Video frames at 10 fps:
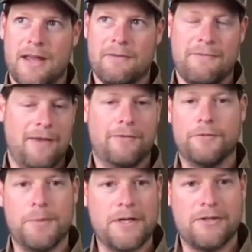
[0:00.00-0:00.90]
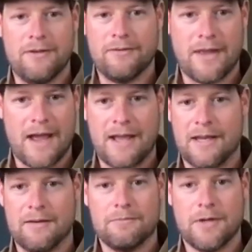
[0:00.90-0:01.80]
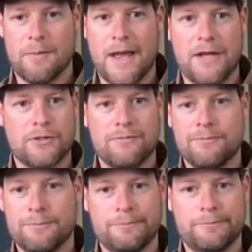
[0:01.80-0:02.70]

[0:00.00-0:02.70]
invasive species that I can imagine.